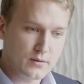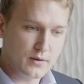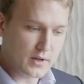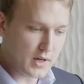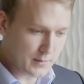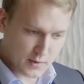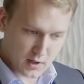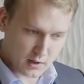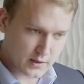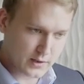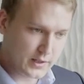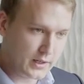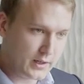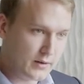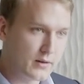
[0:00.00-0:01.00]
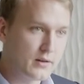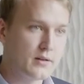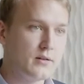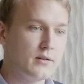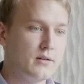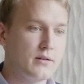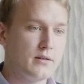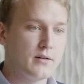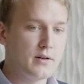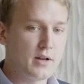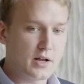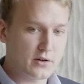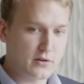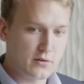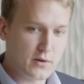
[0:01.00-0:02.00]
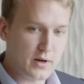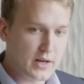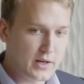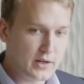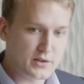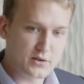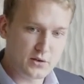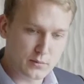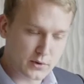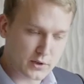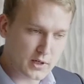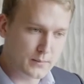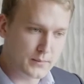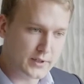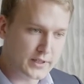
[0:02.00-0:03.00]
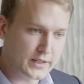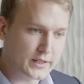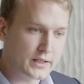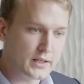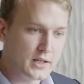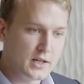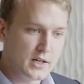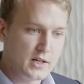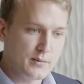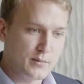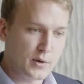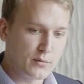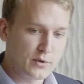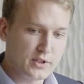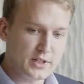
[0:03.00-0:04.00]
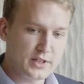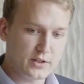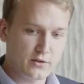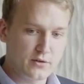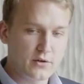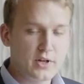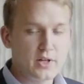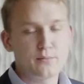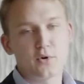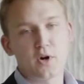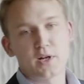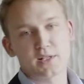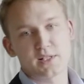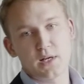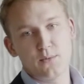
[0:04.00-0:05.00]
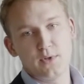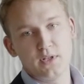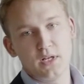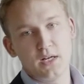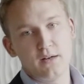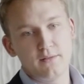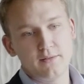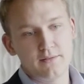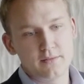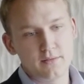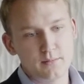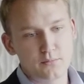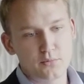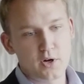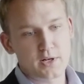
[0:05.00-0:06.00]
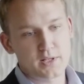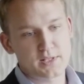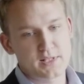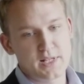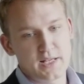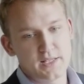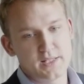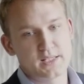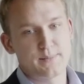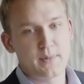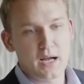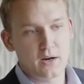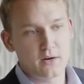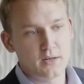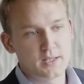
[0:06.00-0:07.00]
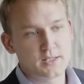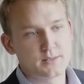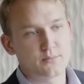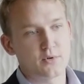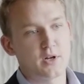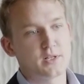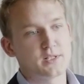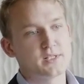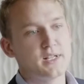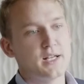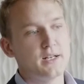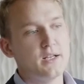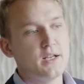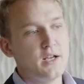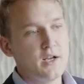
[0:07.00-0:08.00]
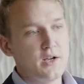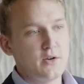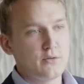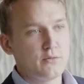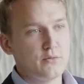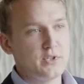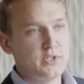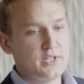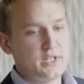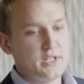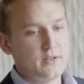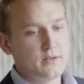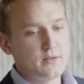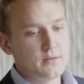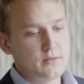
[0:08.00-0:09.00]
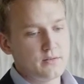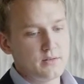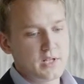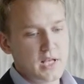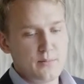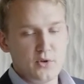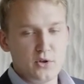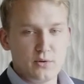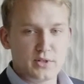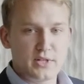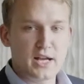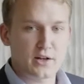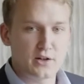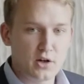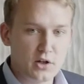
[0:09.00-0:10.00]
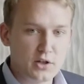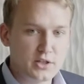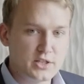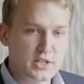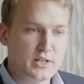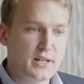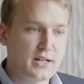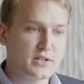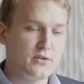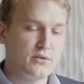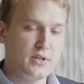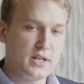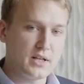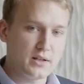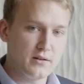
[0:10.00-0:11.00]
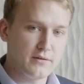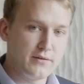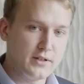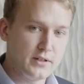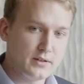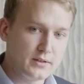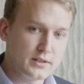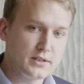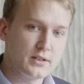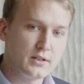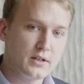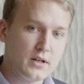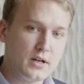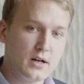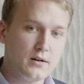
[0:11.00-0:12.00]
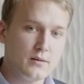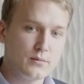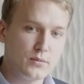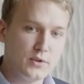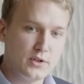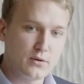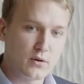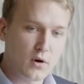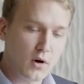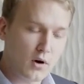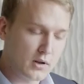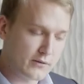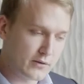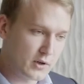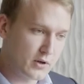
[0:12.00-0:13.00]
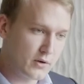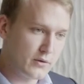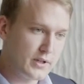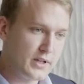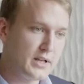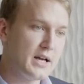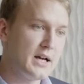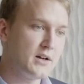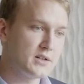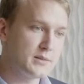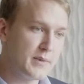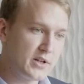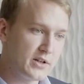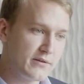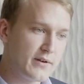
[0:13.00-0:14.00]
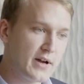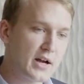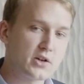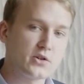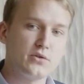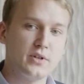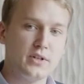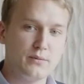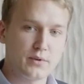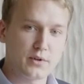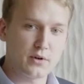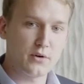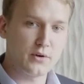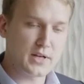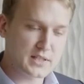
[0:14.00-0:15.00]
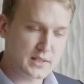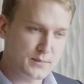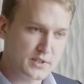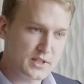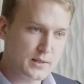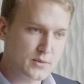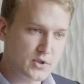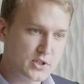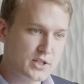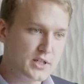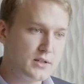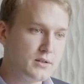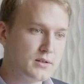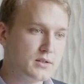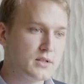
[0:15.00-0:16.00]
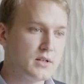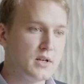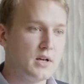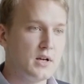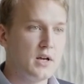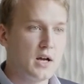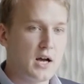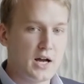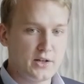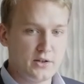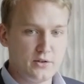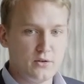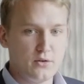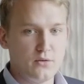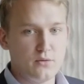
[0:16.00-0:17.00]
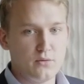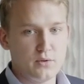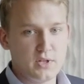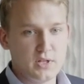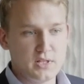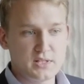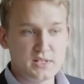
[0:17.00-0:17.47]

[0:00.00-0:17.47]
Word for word: not marketing, not creating a super company, but really creating products that we love, products that inspire us, products that really debut a technology that's unique in the field. Uh, we do our, all of our own in-house manufacturing with our own SMT machines. I do the